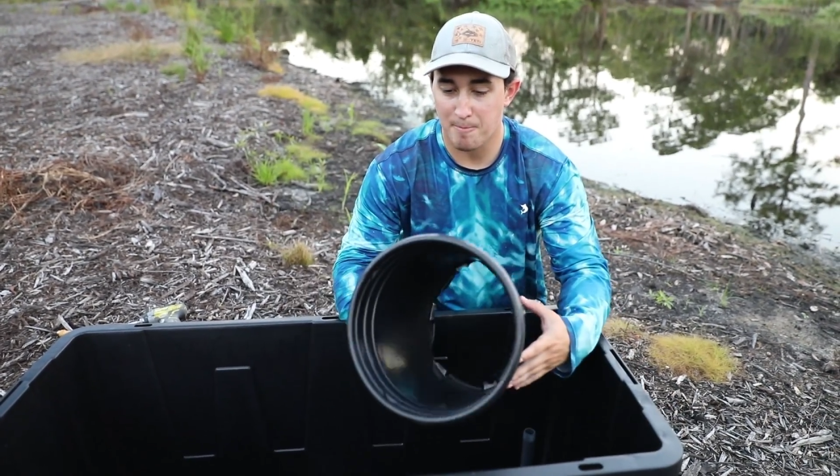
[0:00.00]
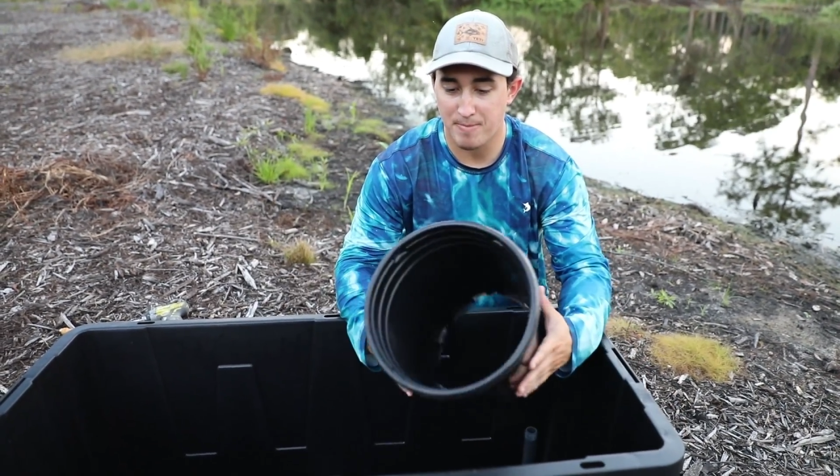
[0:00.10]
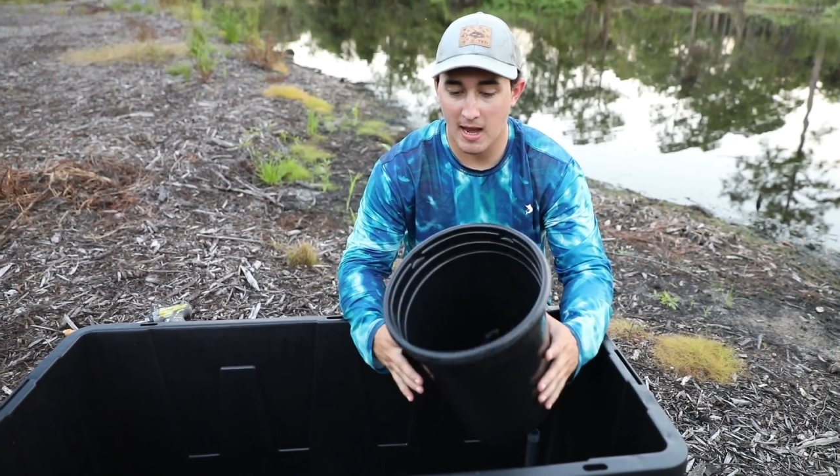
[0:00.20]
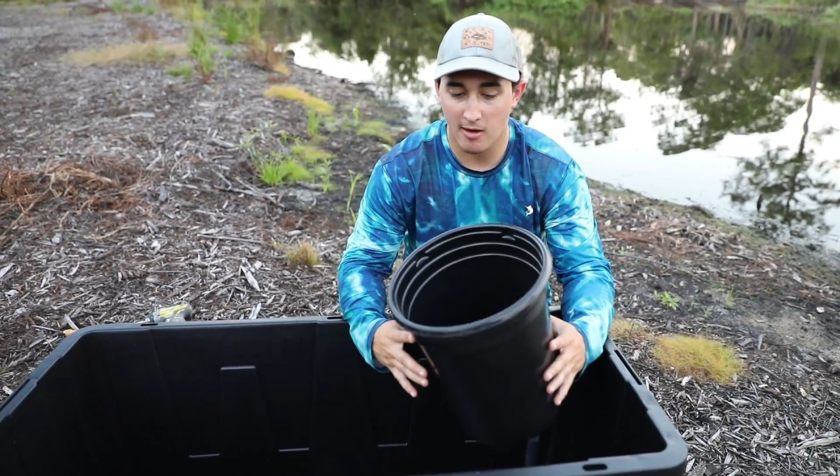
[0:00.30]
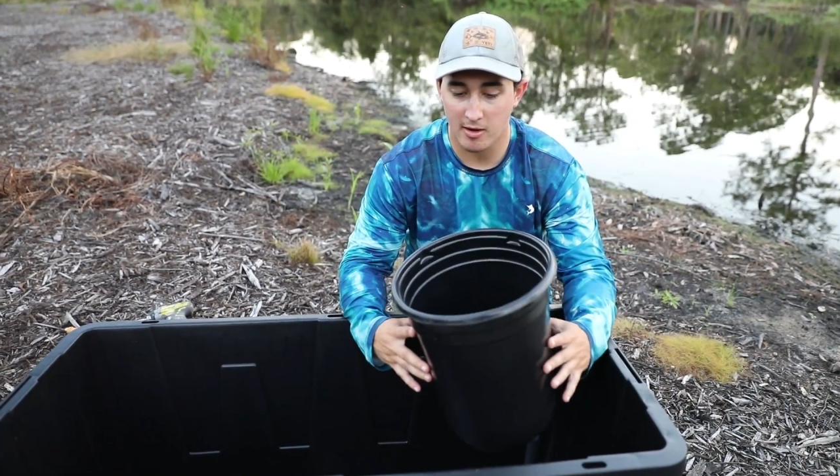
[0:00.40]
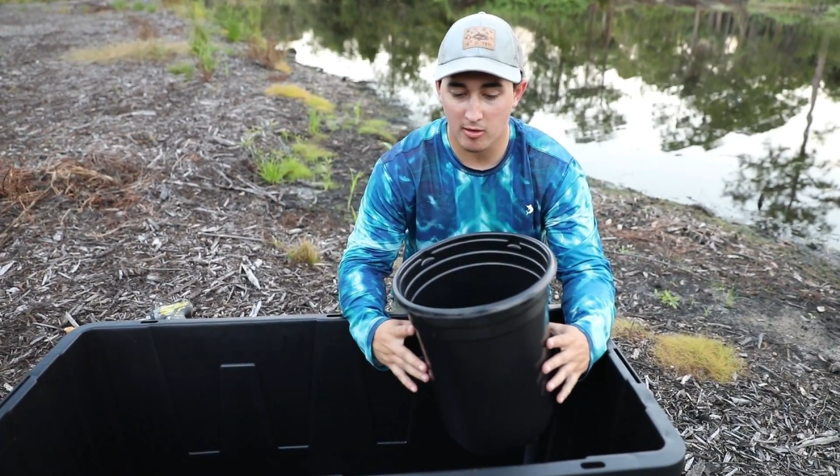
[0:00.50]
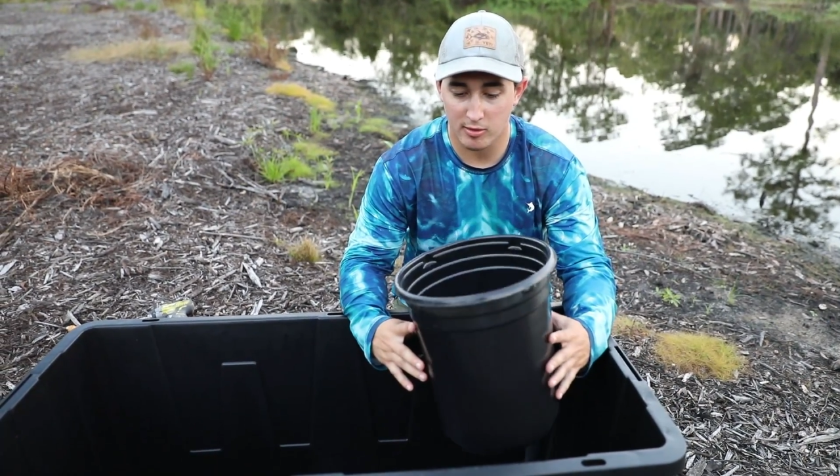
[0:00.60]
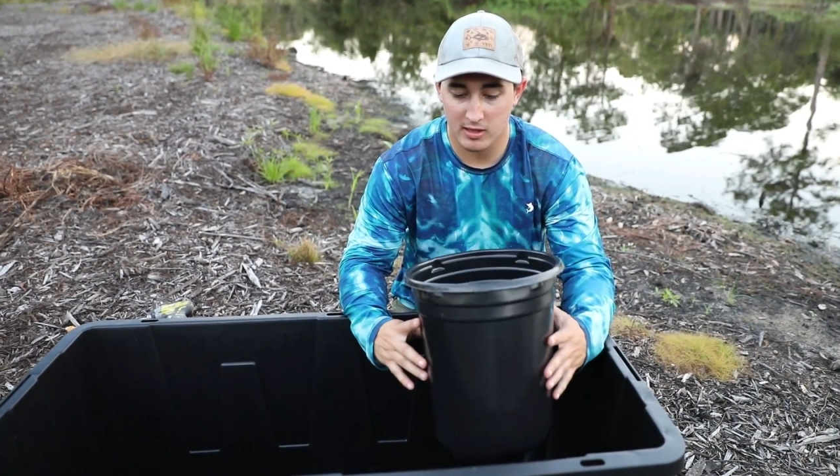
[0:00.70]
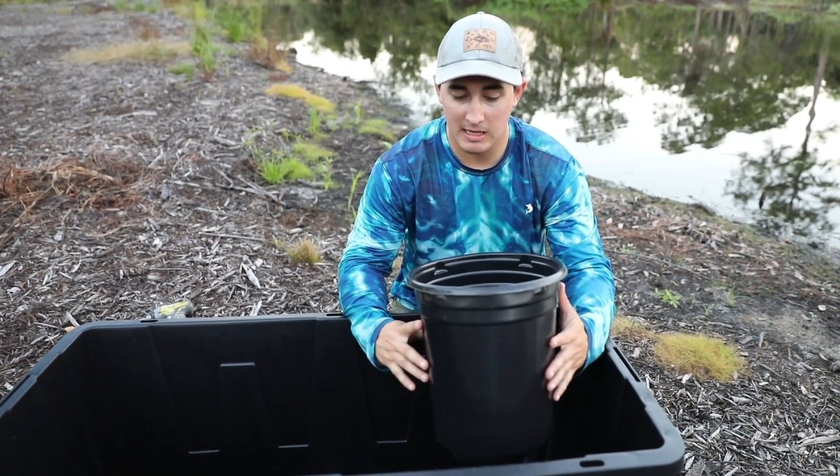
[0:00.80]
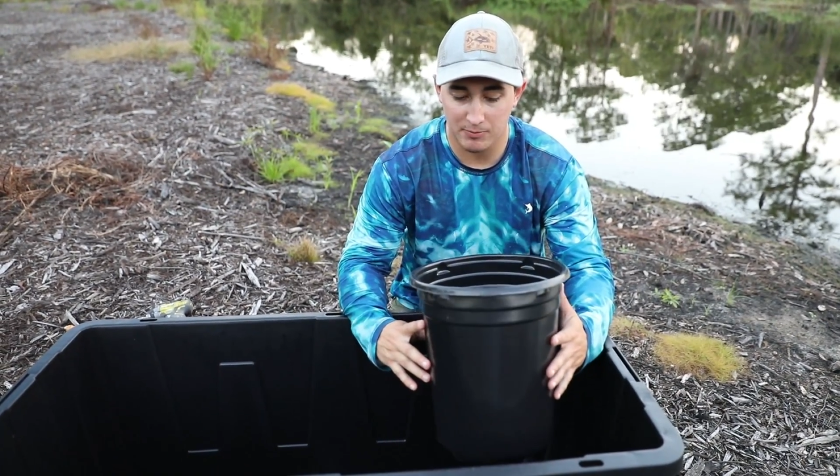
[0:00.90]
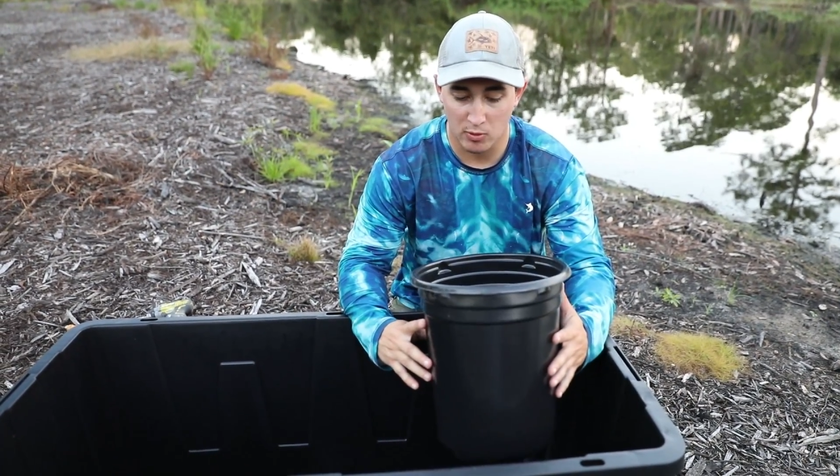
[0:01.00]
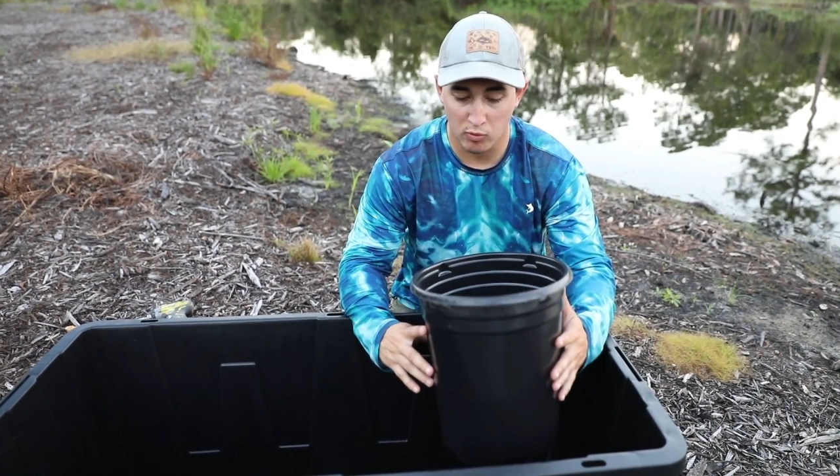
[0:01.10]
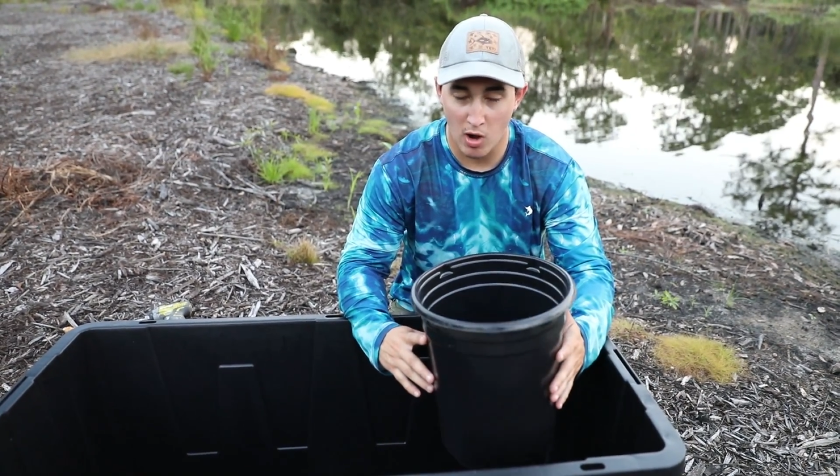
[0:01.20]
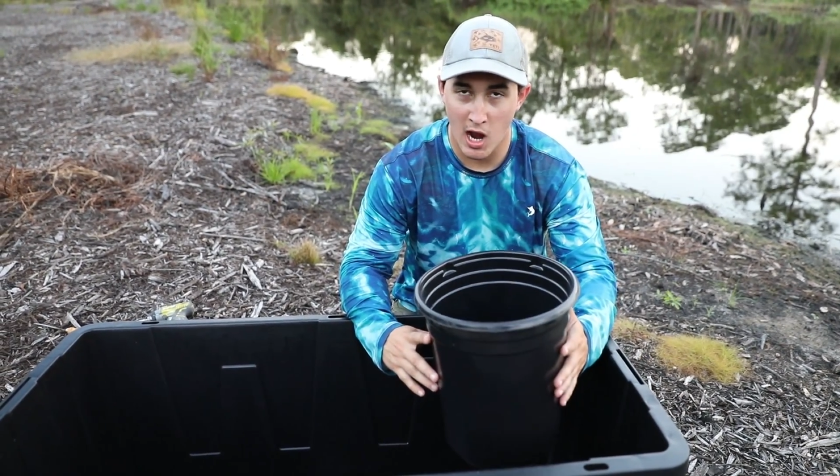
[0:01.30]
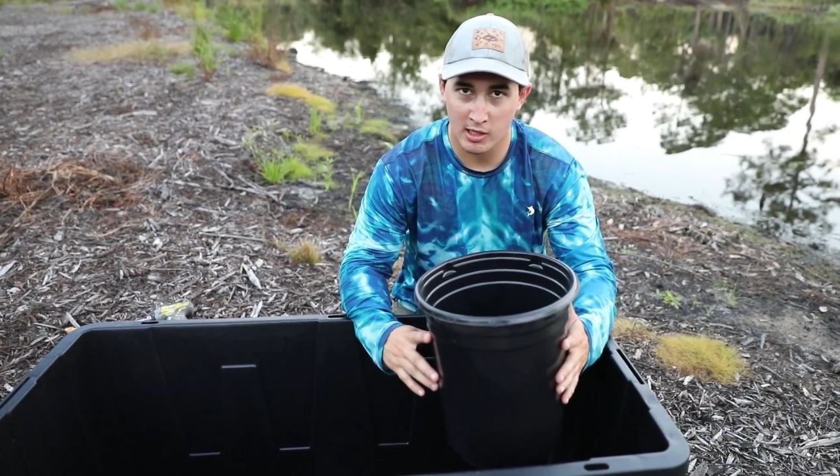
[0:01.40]
barrier to keep the
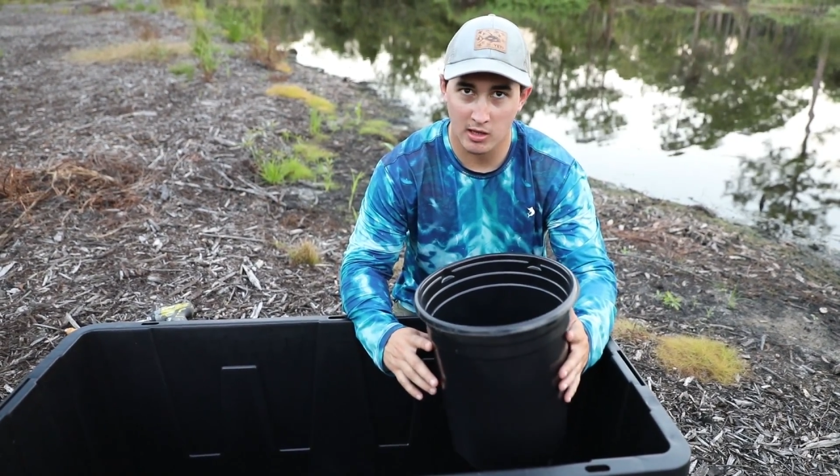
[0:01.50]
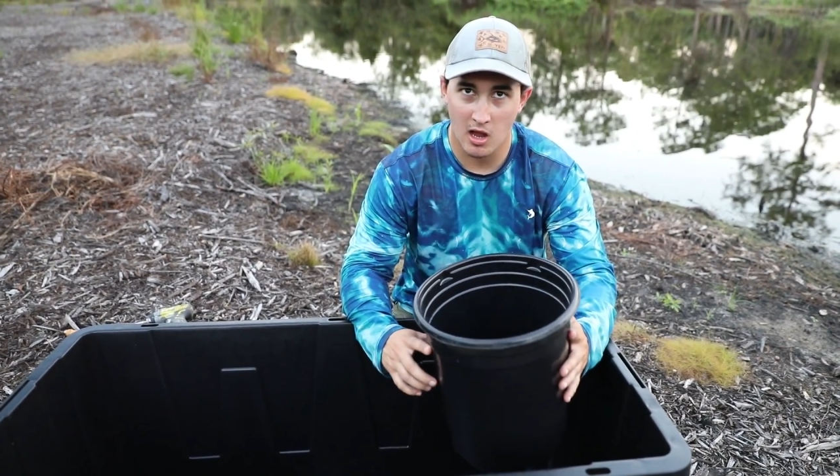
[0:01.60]
rocks